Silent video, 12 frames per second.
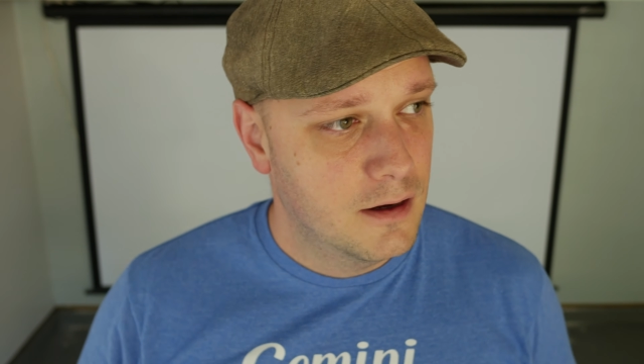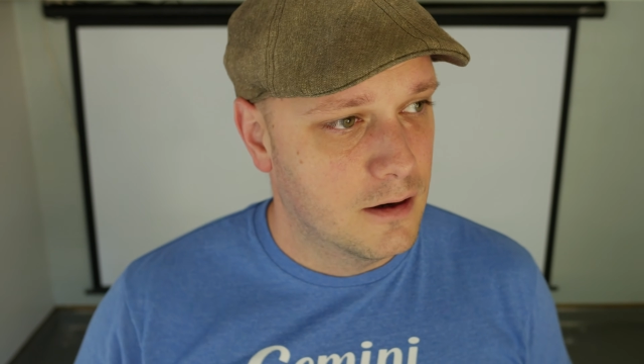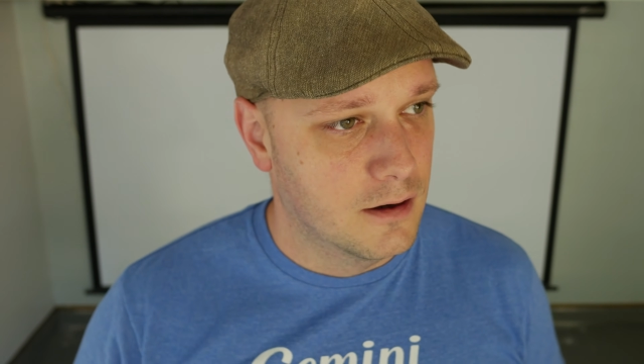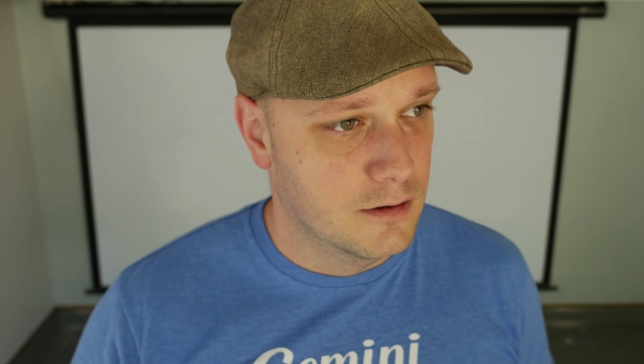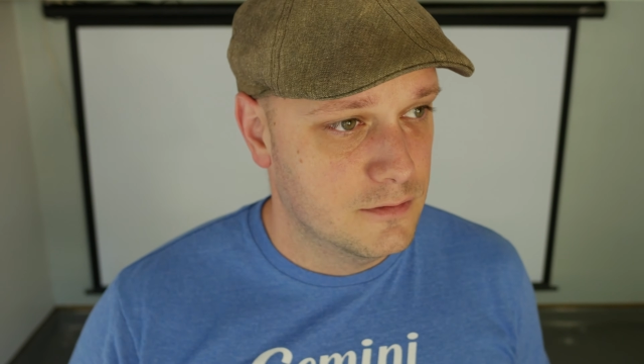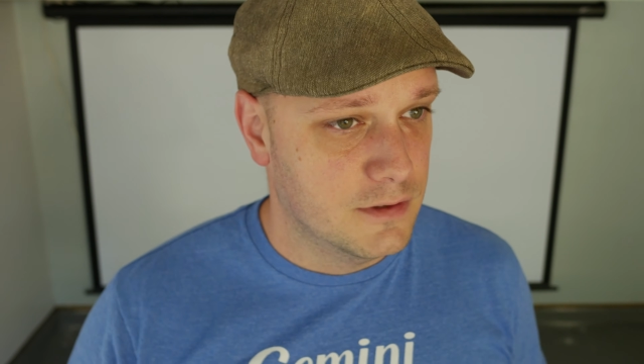
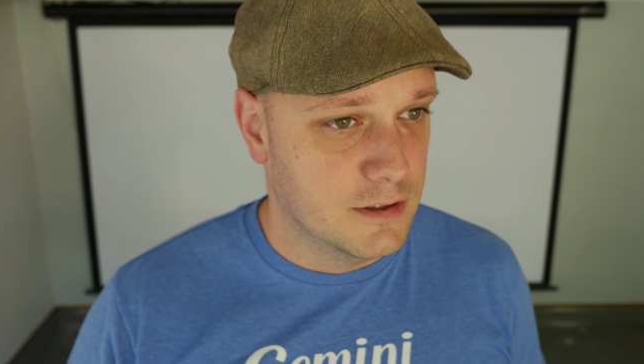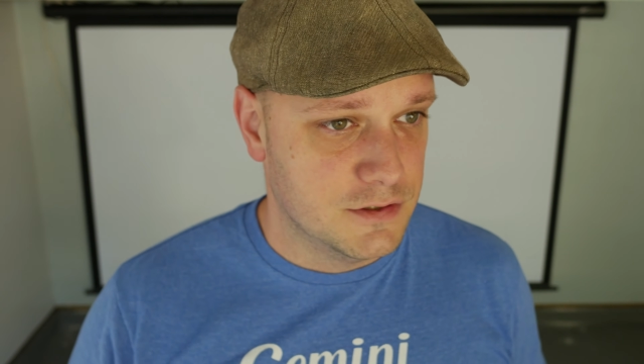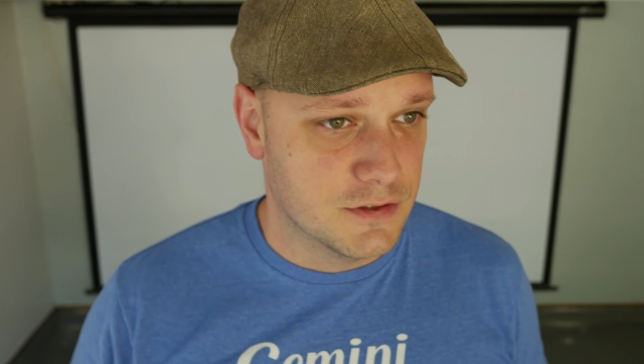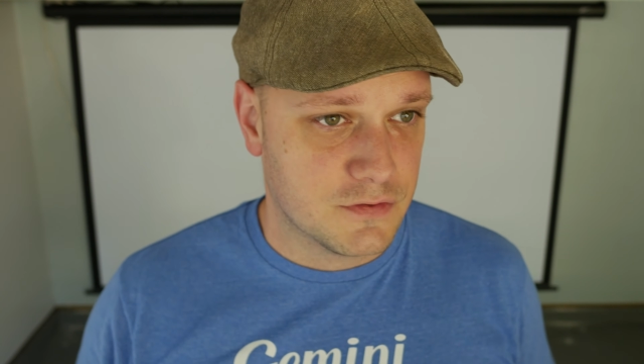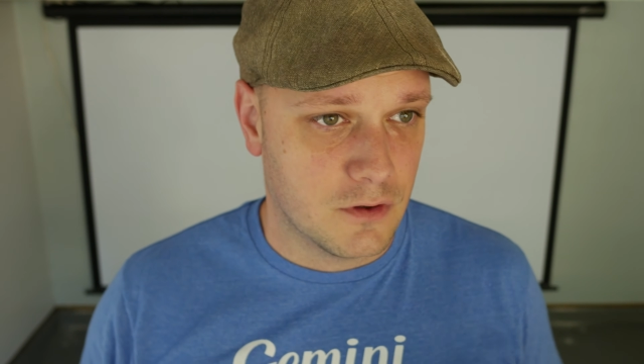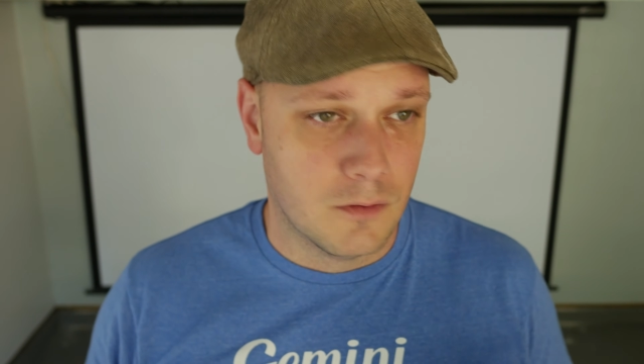That
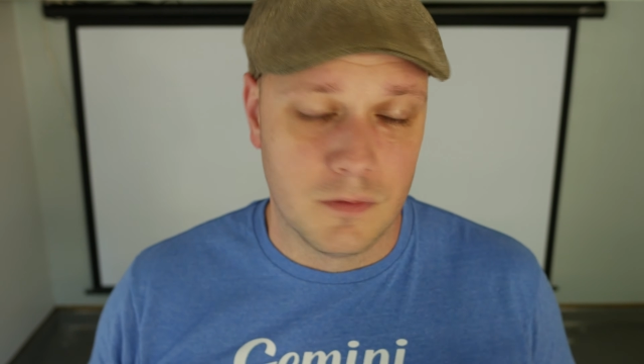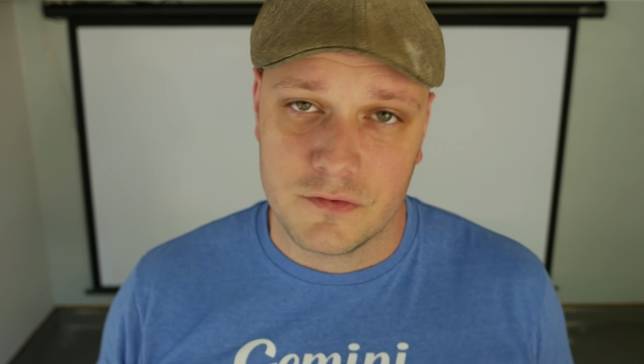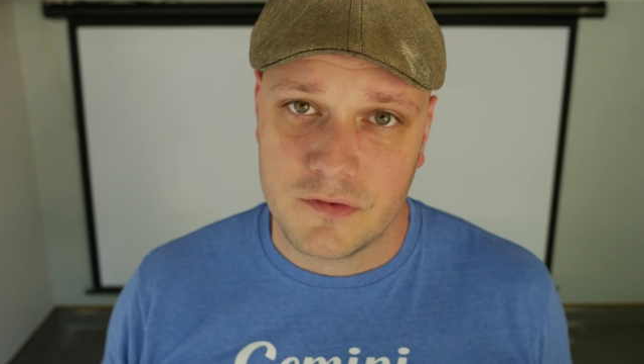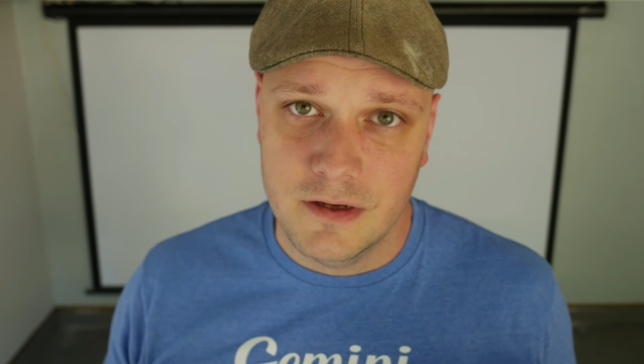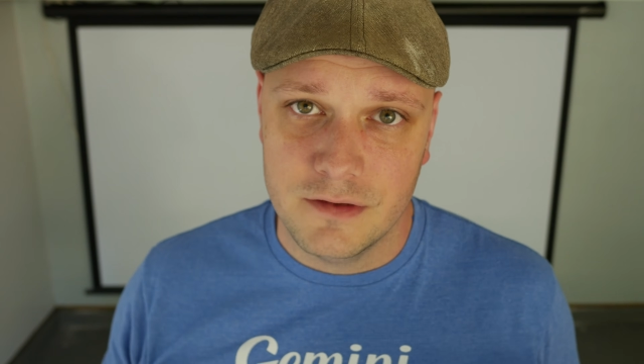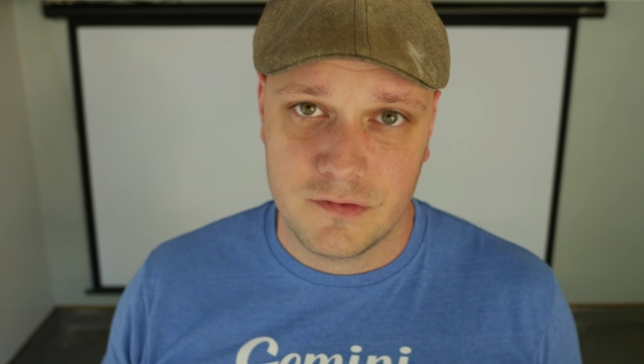just
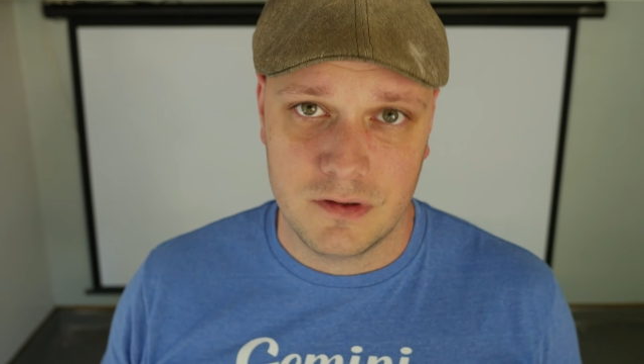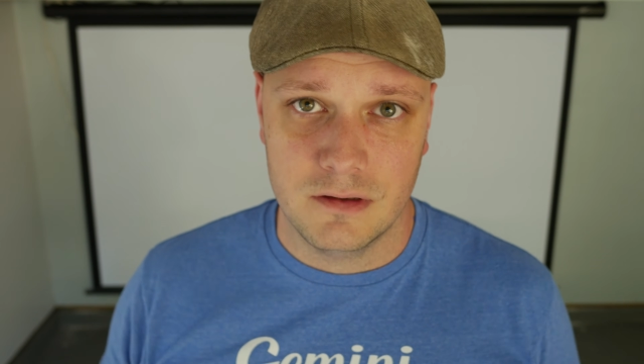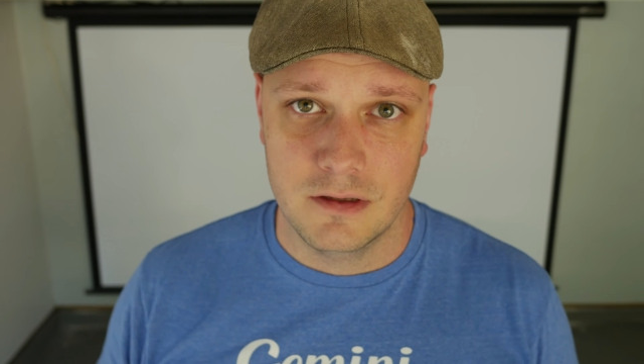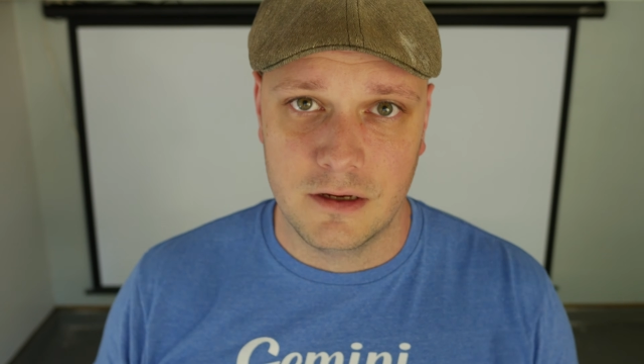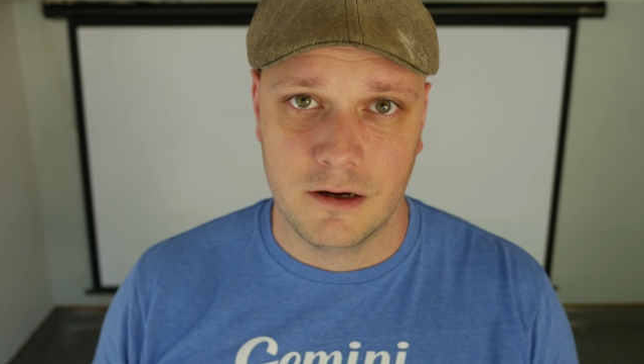almost instantly